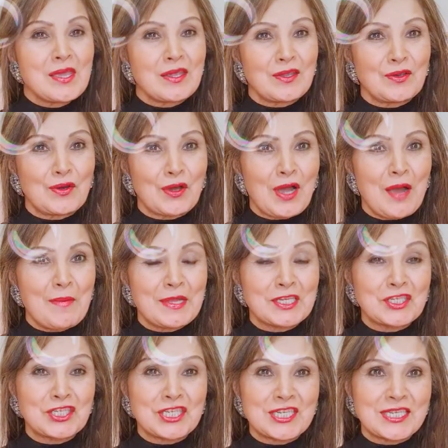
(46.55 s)
you know, come and
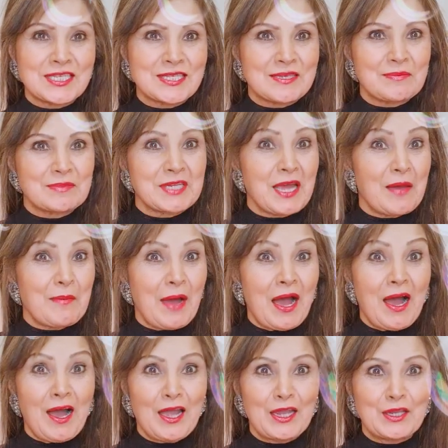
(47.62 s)
share sometime,
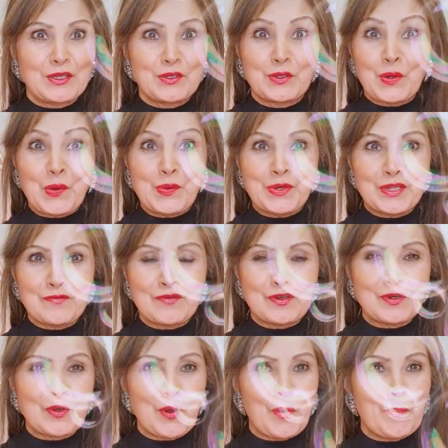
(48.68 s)
I don't
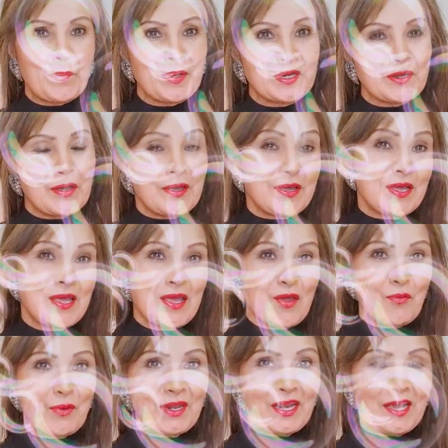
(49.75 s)
even know, but
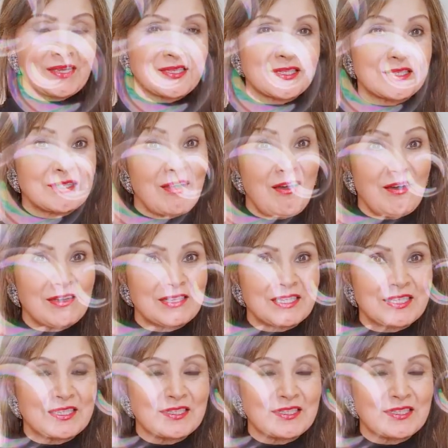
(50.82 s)
when I start,